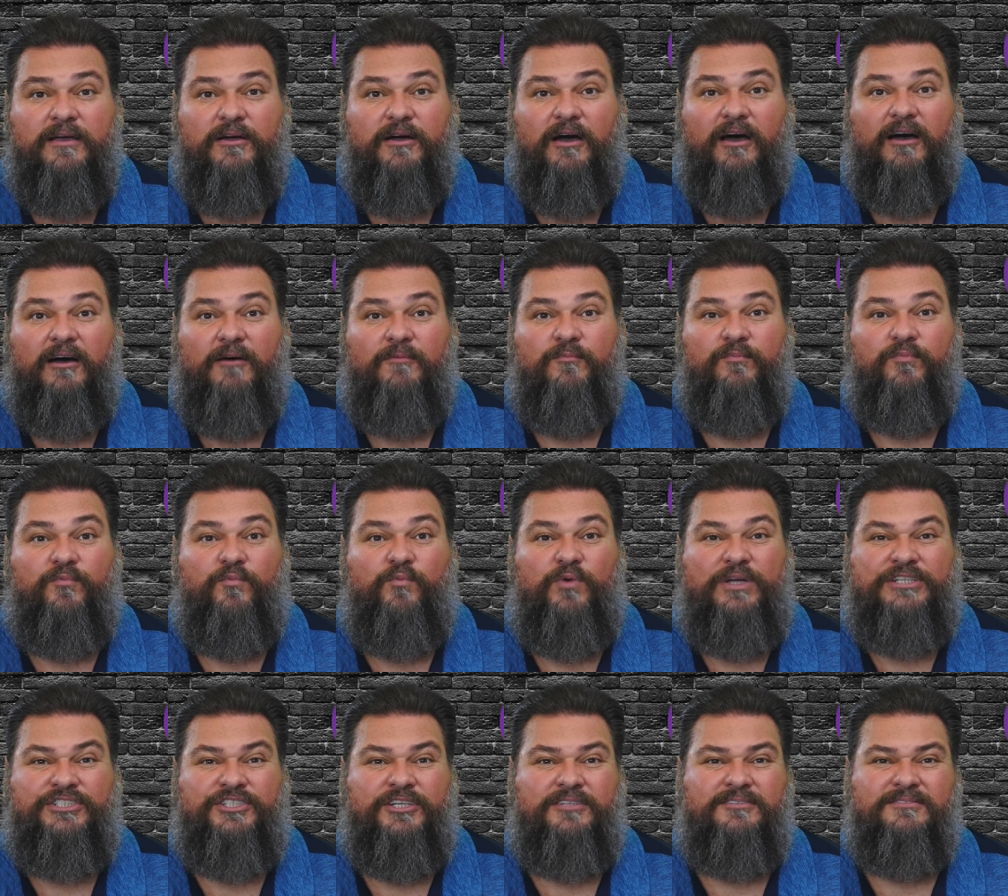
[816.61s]
Um,
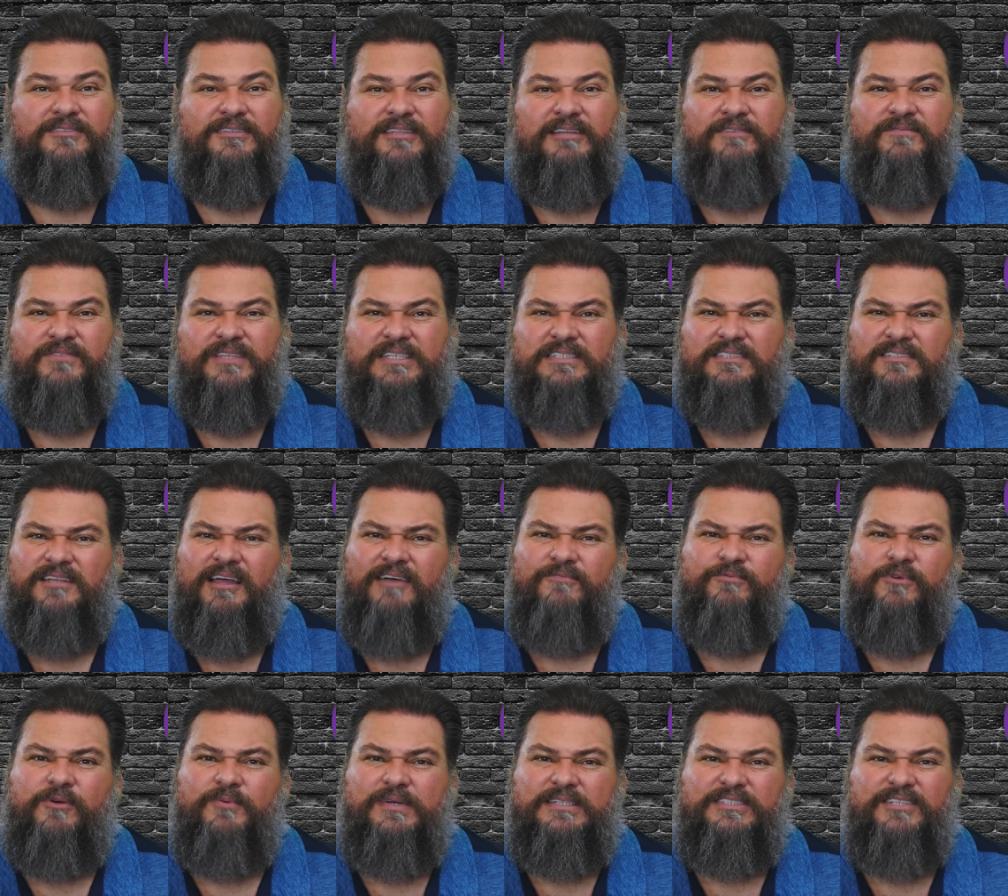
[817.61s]
we shouldn't live this
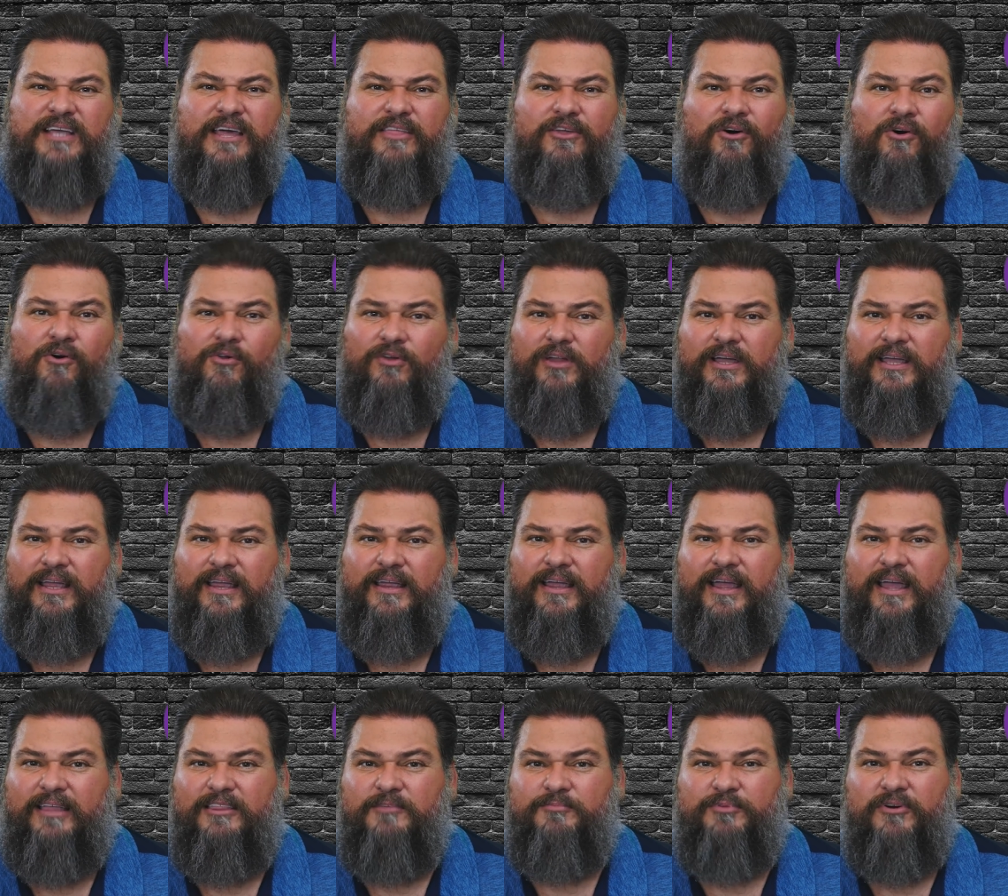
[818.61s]
life where we say the holy
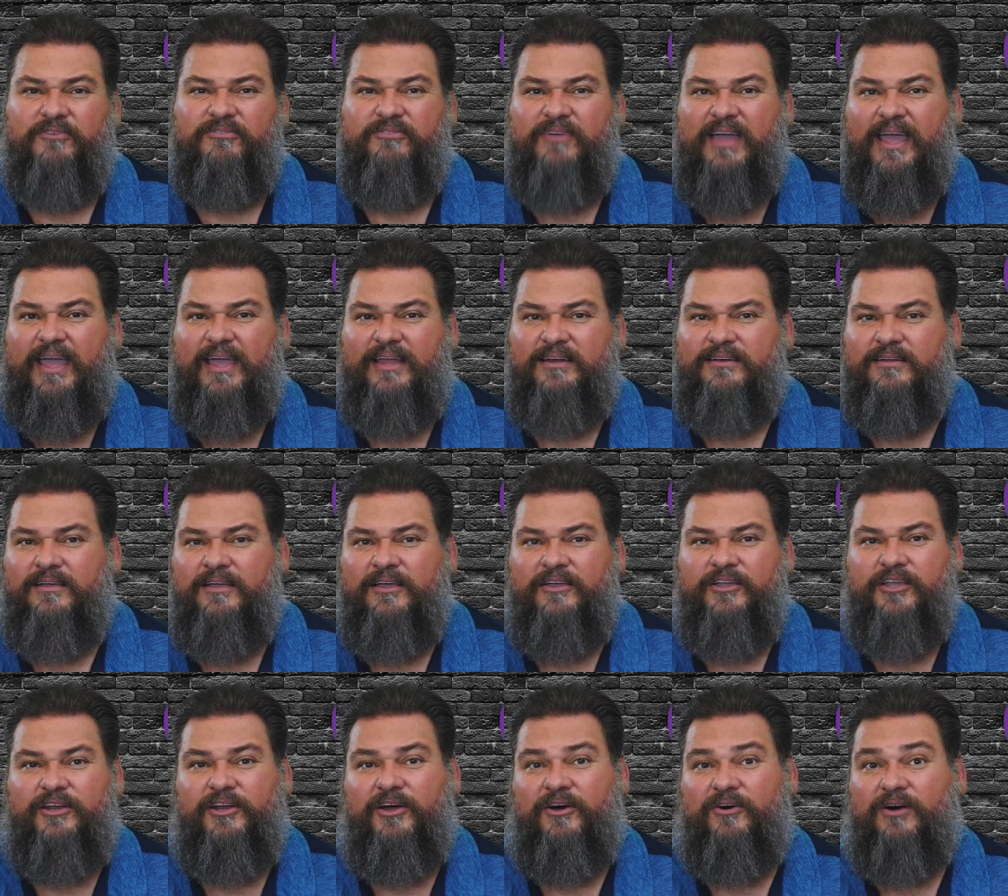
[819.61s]
and the profane,
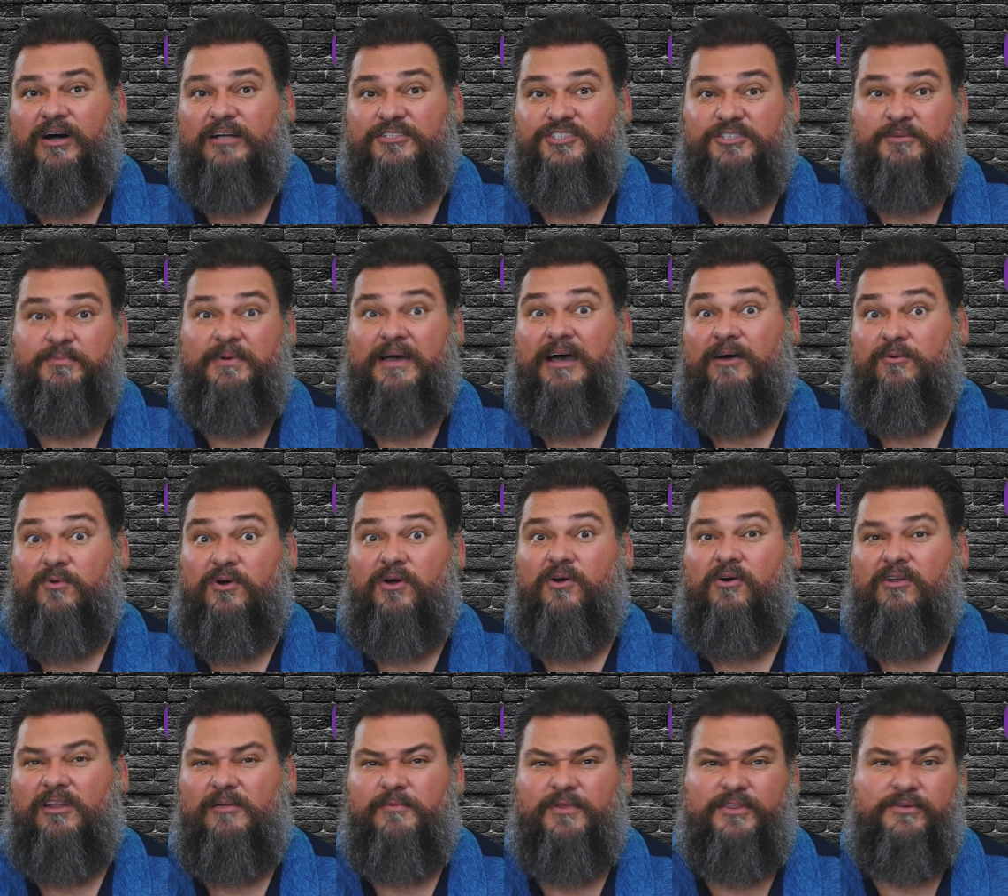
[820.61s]
you know, on Shabbat we're
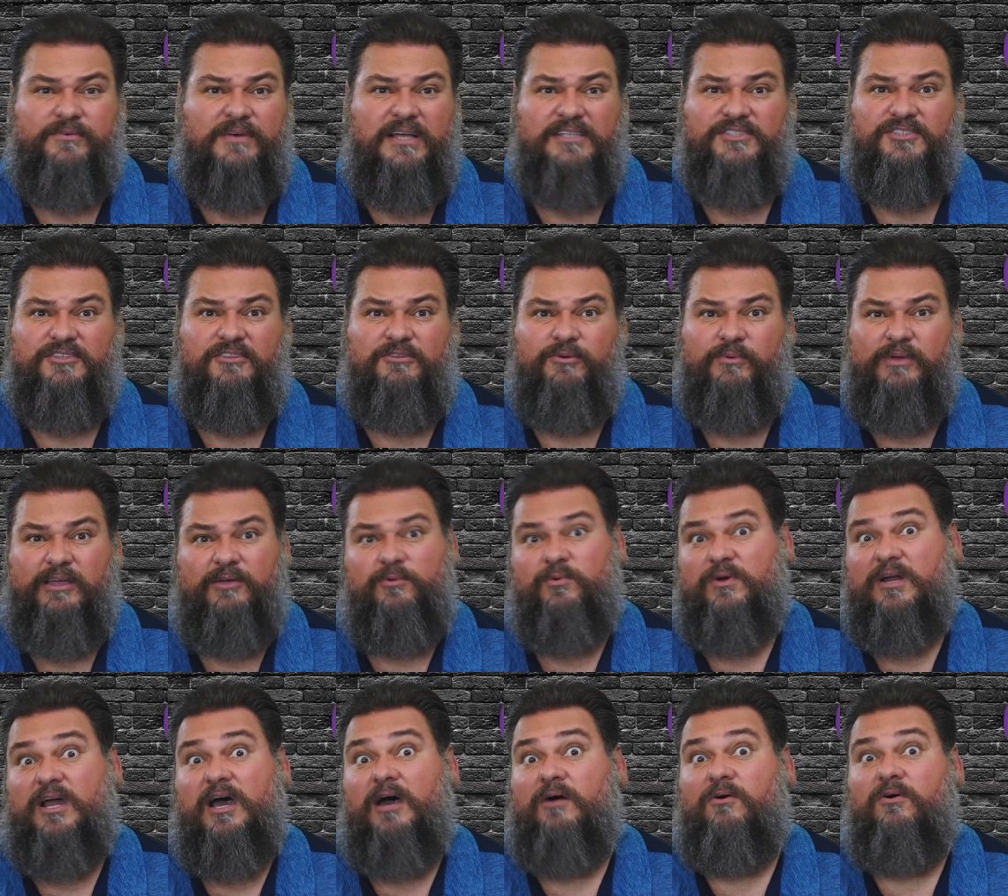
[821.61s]
holy, but the rest of the week
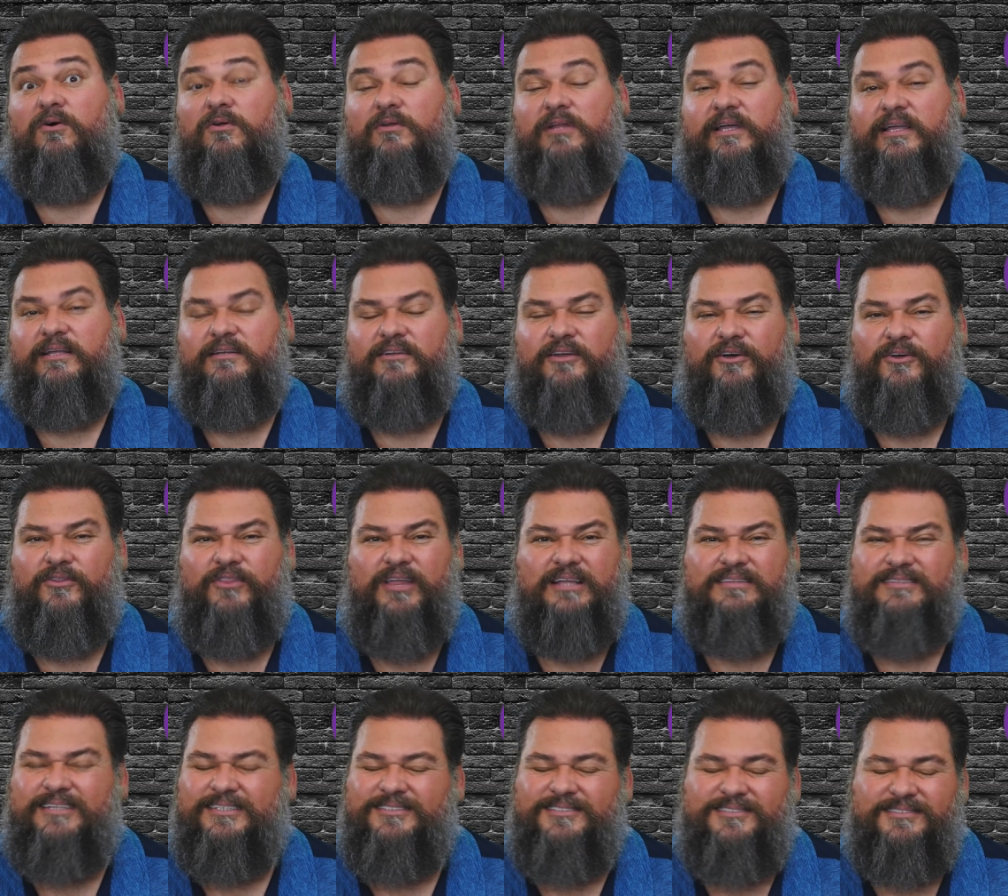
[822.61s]
we're not holy. No,
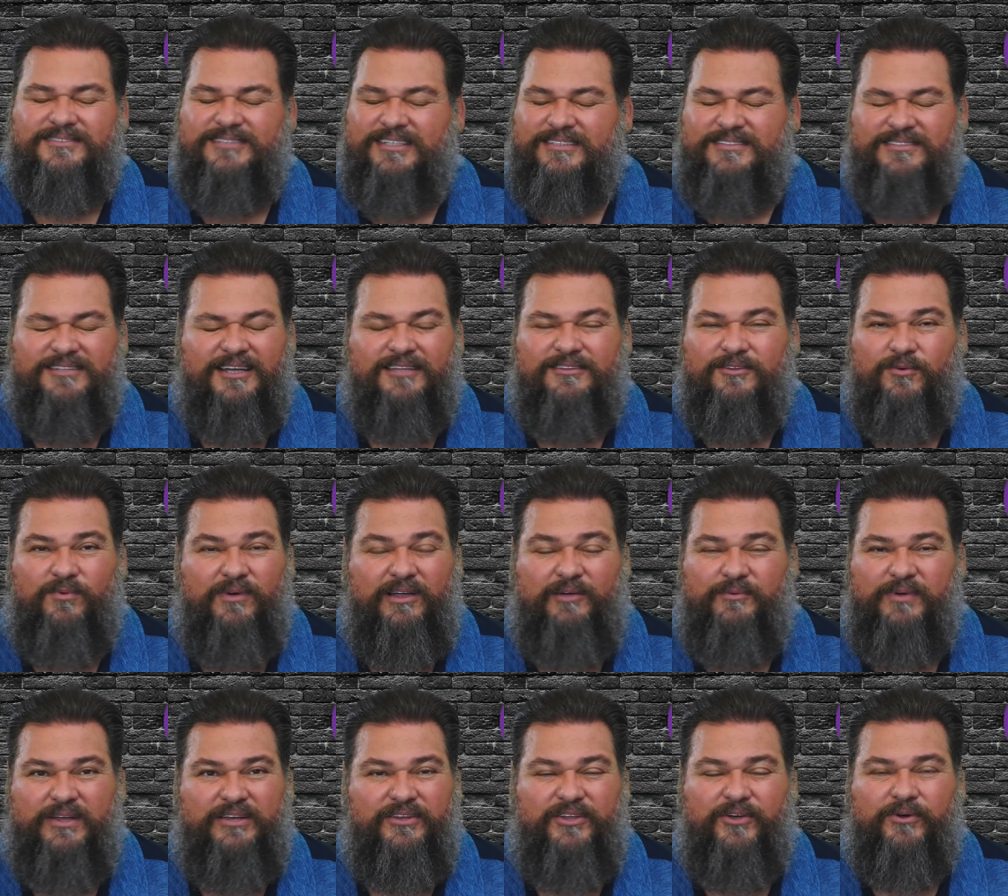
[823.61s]
that, that's, that's not the way
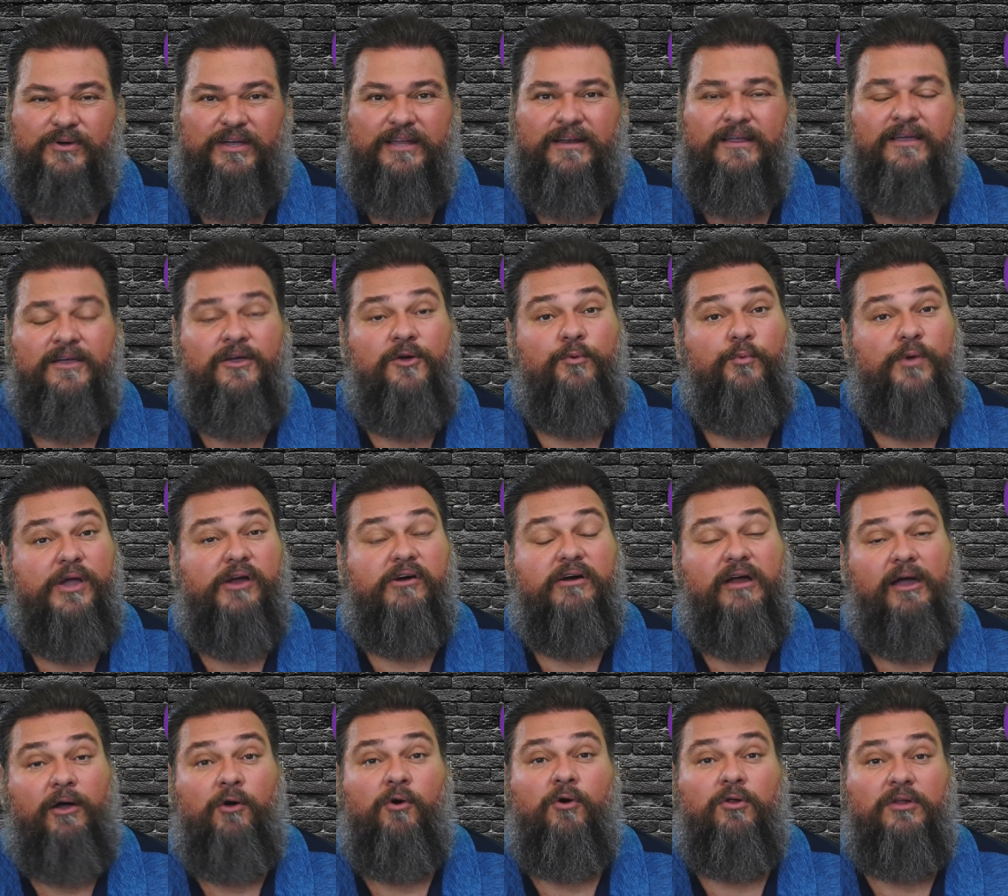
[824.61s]
we do it. We are
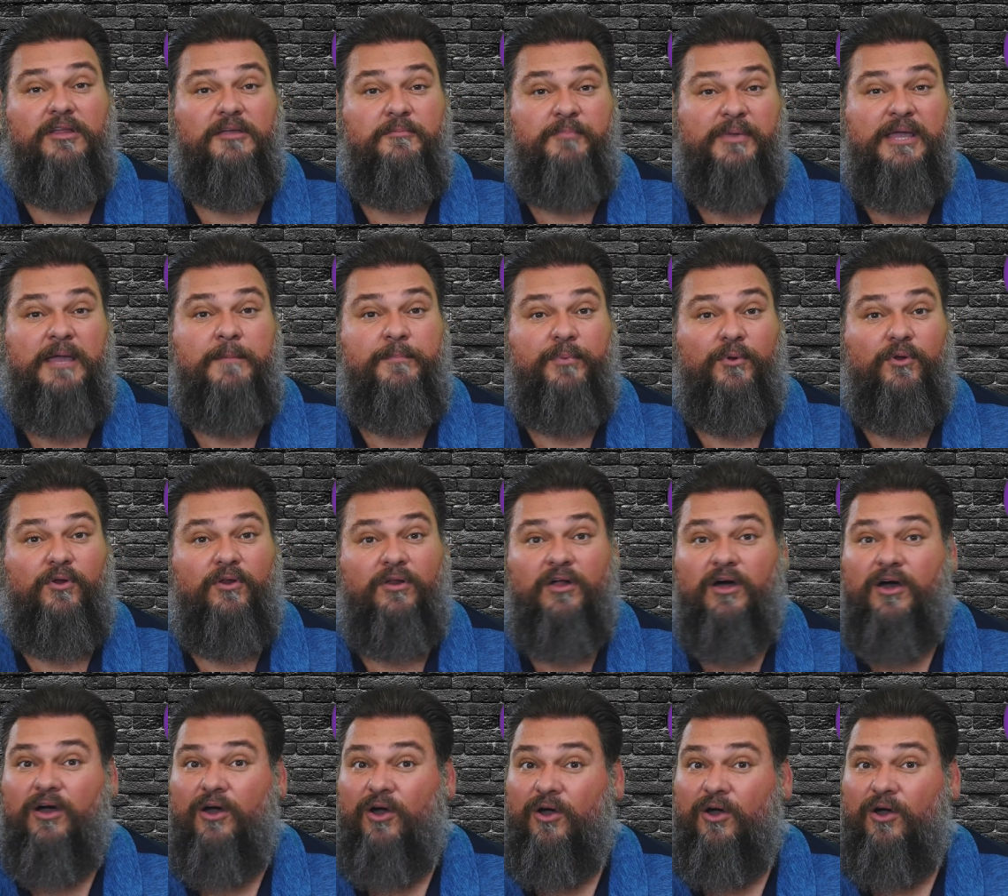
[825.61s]
a holy people